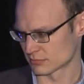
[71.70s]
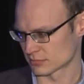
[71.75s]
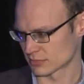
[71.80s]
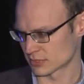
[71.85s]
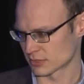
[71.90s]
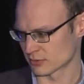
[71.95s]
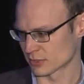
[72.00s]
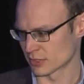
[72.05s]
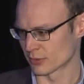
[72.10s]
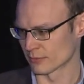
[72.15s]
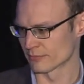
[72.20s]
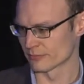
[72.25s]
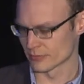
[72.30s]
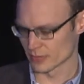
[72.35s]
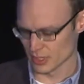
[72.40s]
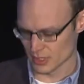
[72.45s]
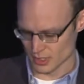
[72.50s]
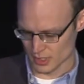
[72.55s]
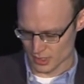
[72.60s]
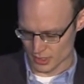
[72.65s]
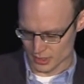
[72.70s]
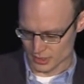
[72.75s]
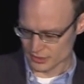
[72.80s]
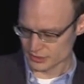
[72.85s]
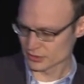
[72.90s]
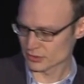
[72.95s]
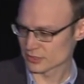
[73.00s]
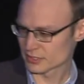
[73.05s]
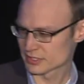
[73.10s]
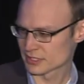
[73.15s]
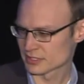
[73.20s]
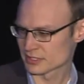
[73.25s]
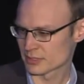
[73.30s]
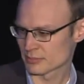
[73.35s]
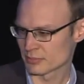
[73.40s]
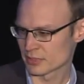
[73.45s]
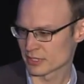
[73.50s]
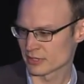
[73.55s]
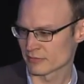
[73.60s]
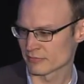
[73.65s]
There we go. So this is a
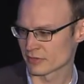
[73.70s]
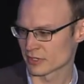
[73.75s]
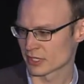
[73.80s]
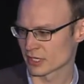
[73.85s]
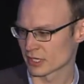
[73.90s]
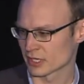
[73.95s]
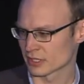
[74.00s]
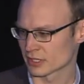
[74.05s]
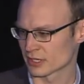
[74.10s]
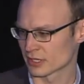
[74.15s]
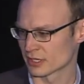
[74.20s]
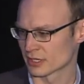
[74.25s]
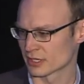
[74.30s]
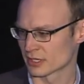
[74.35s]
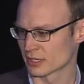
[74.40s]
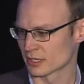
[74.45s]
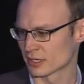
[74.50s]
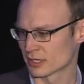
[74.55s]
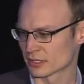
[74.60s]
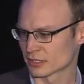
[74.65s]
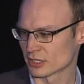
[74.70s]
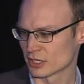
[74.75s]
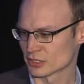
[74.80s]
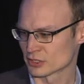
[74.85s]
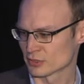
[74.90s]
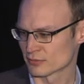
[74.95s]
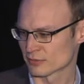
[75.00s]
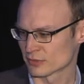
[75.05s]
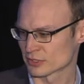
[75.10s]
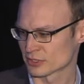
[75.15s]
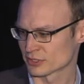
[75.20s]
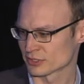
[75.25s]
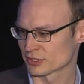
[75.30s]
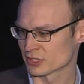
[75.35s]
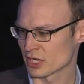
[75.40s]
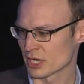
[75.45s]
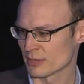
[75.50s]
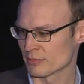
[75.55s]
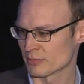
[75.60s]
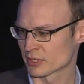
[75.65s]
bit of a controversial
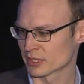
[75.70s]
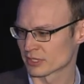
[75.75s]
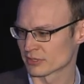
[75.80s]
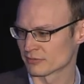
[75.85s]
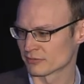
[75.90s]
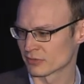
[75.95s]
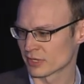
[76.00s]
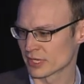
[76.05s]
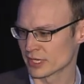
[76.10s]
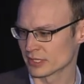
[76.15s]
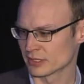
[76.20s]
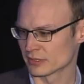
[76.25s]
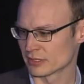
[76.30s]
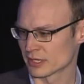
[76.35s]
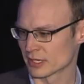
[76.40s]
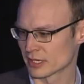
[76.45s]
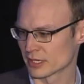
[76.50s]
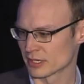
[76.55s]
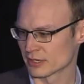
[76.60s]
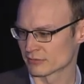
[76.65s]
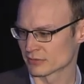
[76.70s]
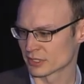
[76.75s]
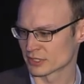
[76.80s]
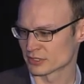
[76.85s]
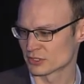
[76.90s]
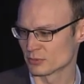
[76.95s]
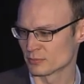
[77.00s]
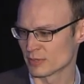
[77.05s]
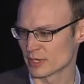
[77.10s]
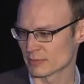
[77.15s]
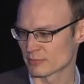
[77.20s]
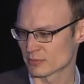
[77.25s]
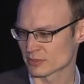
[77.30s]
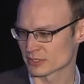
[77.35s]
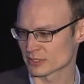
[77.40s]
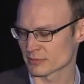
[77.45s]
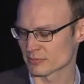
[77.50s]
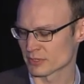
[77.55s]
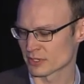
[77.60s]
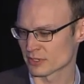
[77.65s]
topic of late. I've got two papers
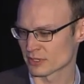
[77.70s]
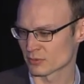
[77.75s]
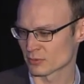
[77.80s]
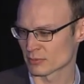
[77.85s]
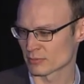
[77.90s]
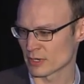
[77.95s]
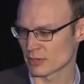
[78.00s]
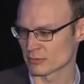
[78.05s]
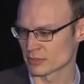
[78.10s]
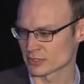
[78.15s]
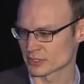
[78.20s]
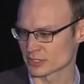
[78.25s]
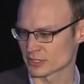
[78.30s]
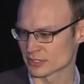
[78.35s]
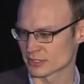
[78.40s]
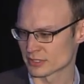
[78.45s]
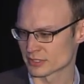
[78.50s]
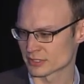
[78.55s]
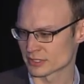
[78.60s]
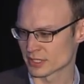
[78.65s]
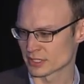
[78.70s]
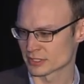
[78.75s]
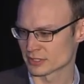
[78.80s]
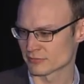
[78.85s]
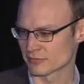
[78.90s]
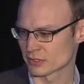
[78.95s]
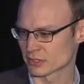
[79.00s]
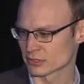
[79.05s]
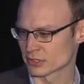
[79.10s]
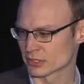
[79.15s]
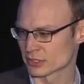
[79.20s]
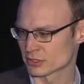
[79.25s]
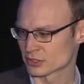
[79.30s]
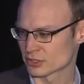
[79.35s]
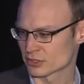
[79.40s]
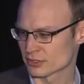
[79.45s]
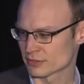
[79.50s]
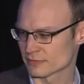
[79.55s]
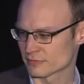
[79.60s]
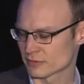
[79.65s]
up here that were published in the scientific
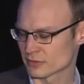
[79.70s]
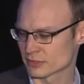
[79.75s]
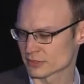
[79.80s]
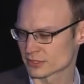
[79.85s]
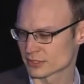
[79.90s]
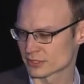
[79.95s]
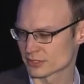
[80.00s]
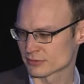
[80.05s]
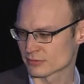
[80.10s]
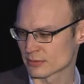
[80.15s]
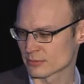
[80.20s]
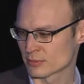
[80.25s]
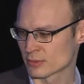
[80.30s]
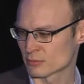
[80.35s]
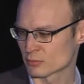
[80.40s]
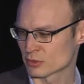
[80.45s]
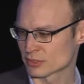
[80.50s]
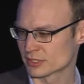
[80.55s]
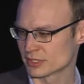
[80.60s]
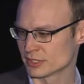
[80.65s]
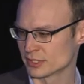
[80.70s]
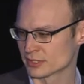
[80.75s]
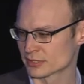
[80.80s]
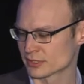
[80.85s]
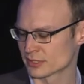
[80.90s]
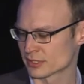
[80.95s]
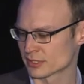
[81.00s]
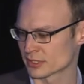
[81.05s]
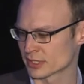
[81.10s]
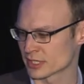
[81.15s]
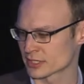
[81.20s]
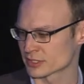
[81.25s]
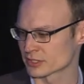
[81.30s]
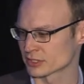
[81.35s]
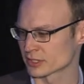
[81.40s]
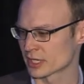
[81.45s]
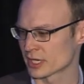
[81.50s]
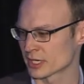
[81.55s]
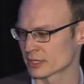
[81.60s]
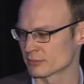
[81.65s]
literature. The first is from the Proceedings of the National
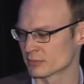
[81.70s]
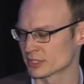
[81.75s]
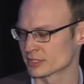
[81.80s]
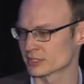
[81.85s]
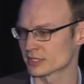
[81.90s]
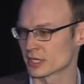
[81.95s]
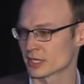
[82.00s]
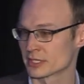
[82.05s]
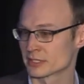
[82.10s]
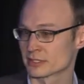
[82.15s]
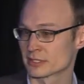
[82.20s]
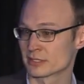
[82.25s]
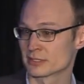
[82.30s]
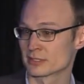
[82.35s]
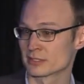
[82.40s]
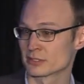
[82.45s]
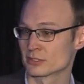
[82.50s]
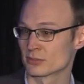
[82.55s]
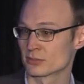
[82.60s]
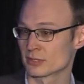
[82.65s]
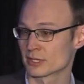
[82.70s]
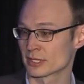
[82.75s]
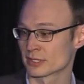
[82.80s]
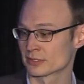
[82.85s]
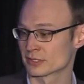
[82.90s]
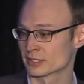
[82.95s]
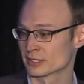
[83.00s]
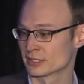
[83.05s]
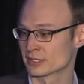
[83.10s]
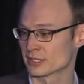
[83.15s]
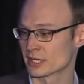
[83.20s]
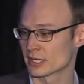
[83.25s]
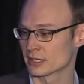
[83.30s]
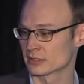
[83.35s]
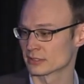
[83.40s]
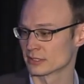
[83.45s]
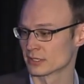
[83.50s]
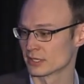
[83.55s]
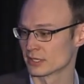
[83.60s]
Academy of Sciences in 2010.